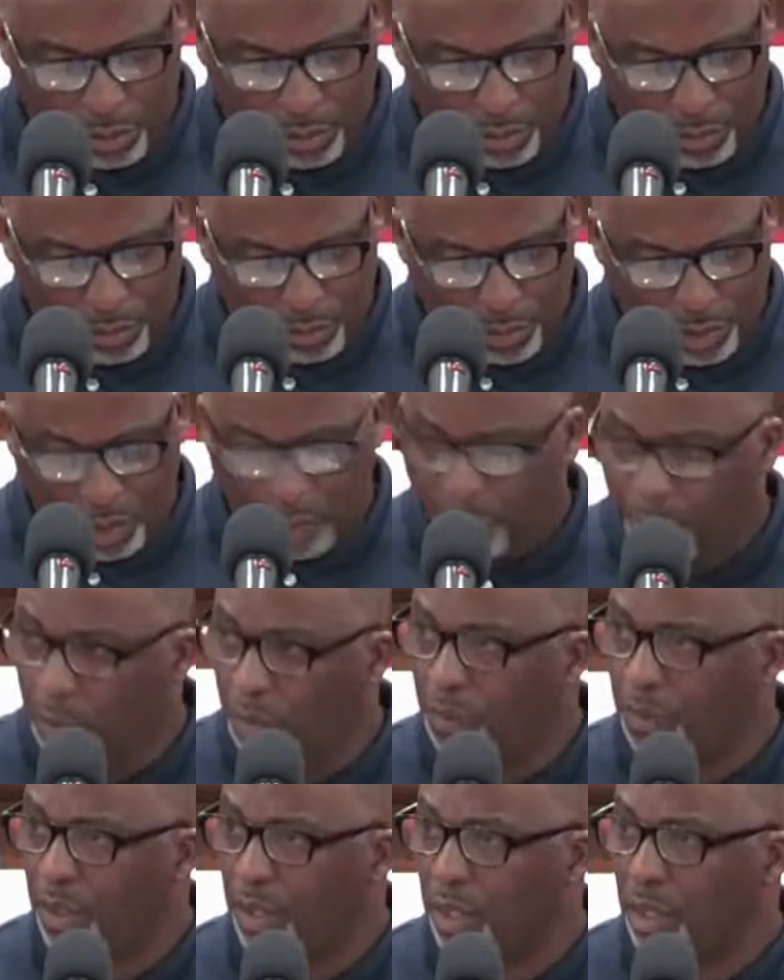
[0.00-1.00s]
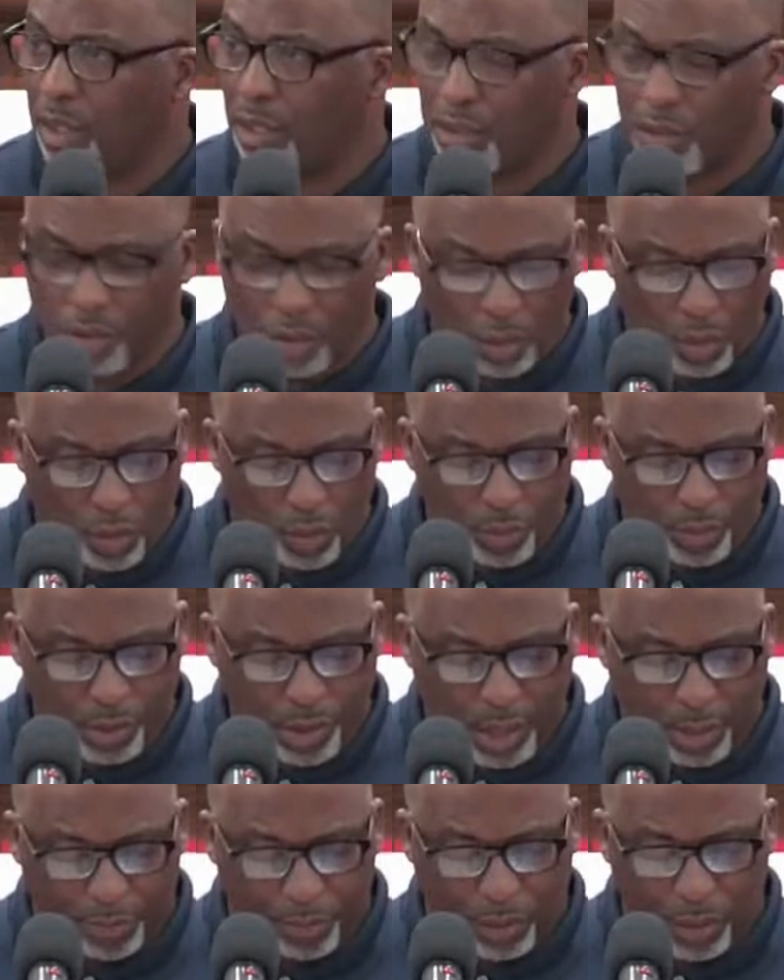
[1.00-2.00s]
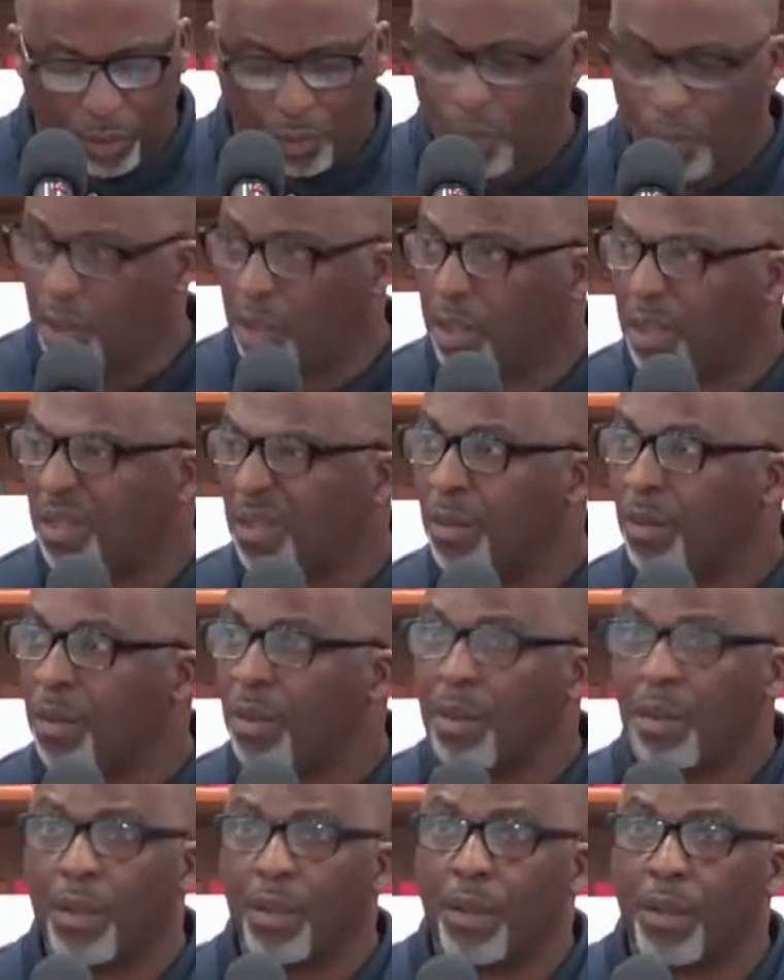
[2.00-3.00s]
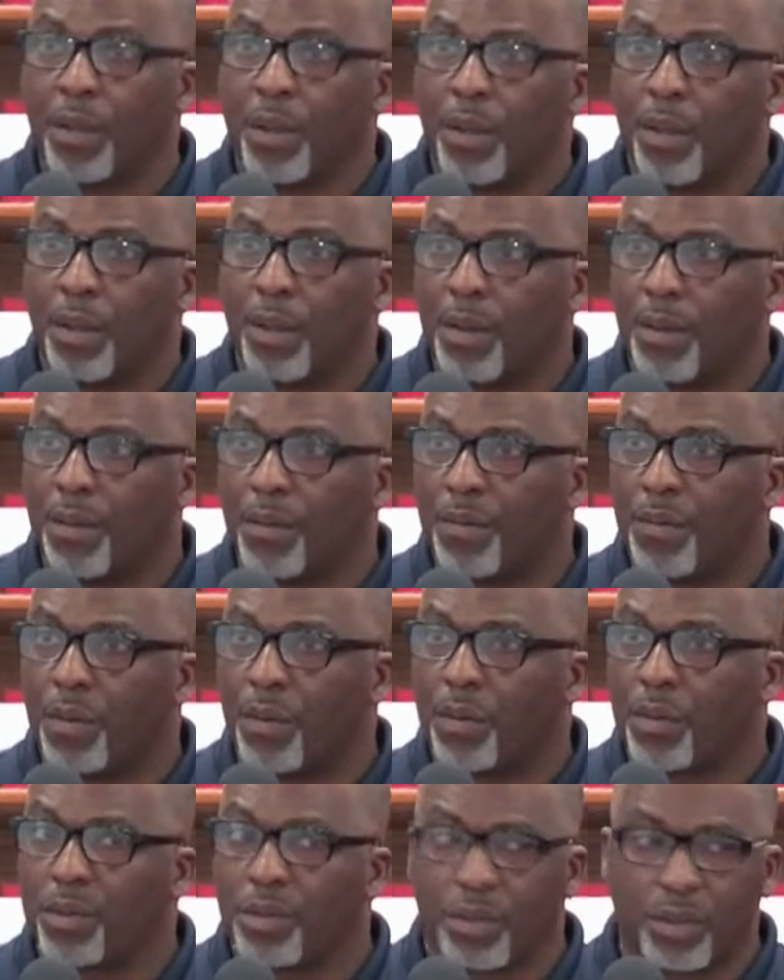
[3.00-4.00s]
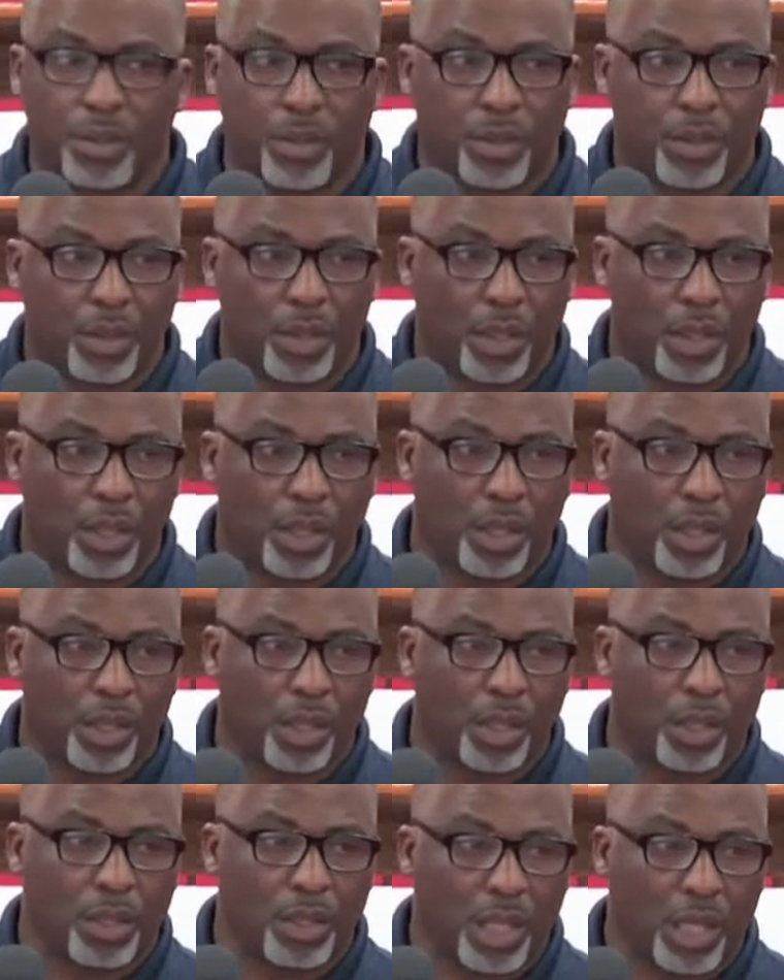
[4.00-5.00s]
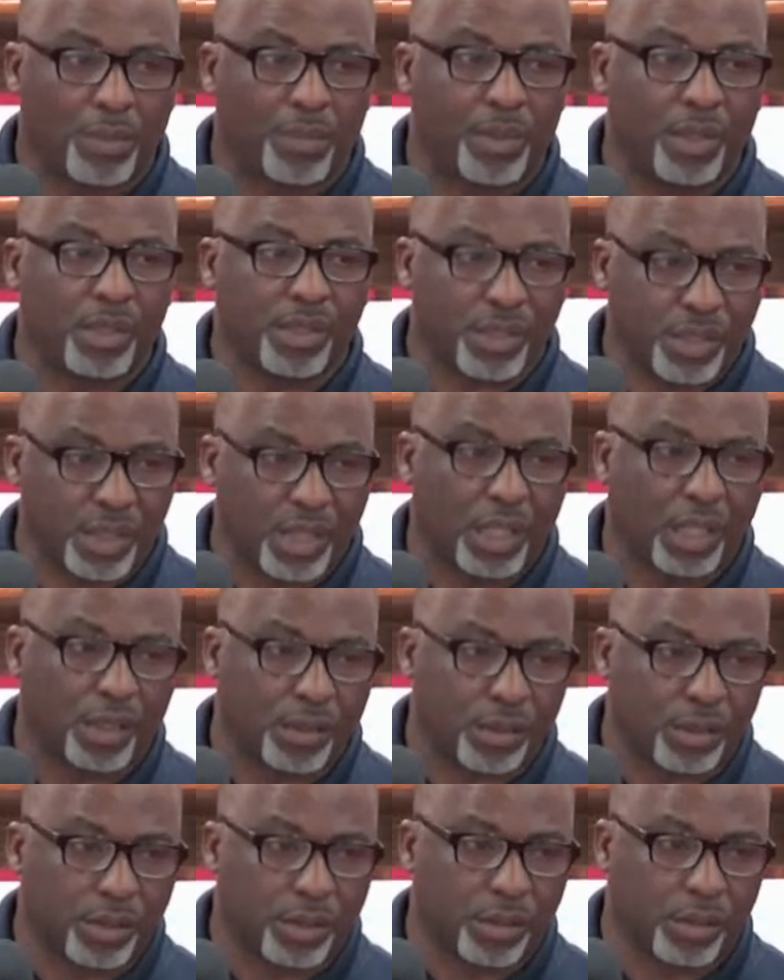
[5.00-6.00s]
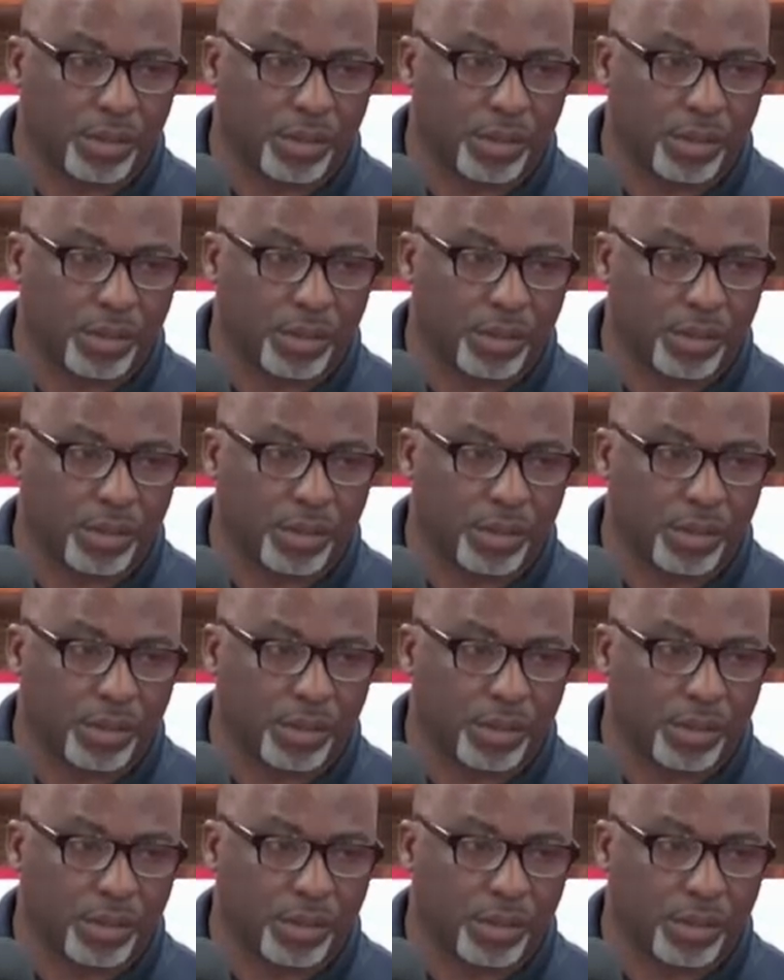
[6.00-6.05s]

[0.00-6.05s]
But it's proven here in Job chapter 1 and verse number 6.